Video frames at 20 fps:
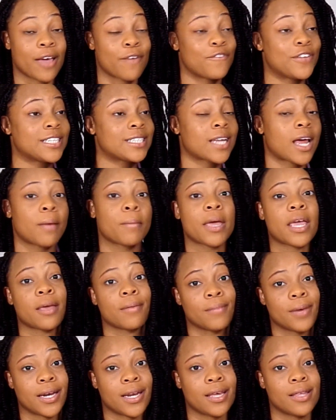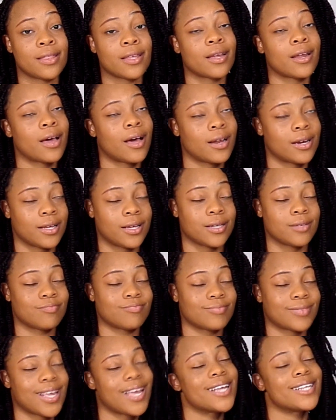If it's not making money, then honey,
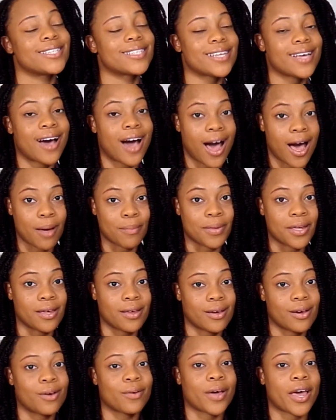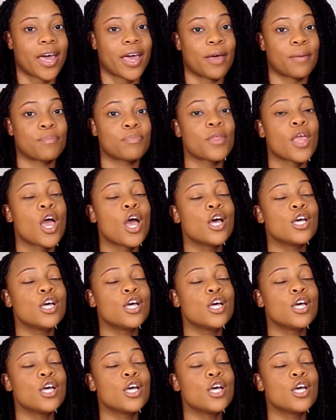it's a hobby, okay?